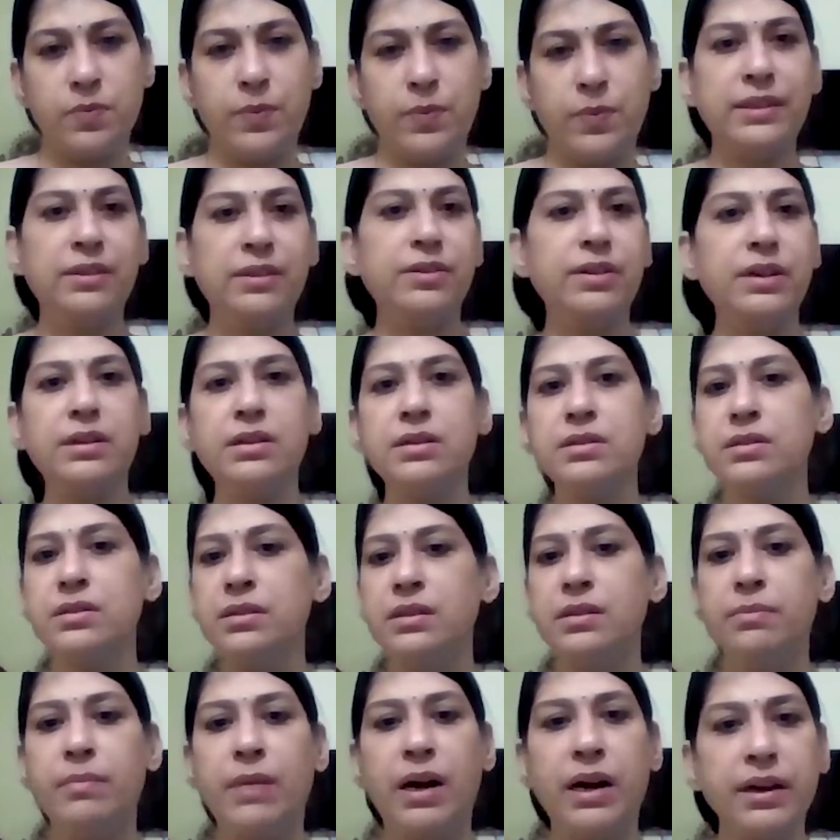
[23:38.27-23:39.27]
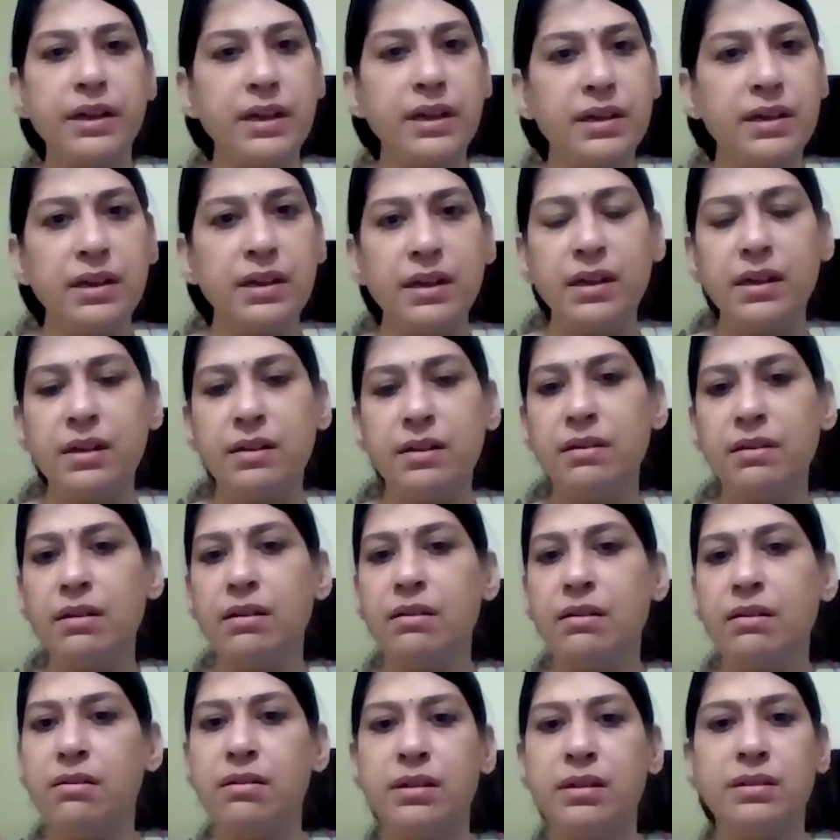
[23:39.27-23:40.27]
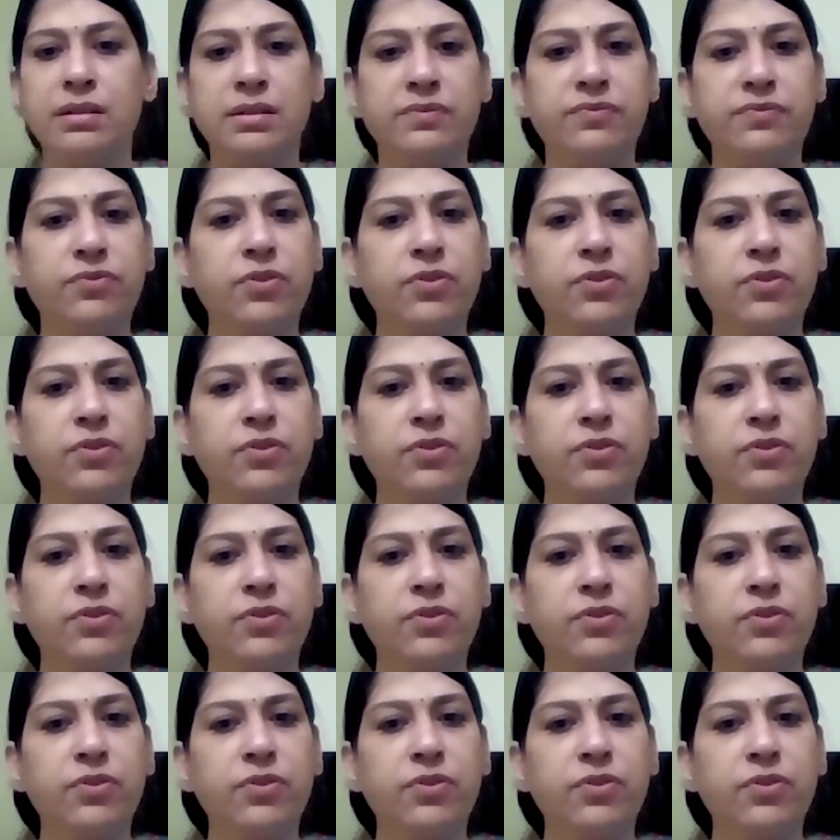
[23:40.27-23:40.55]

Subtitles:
whether it is in the marketing area or in the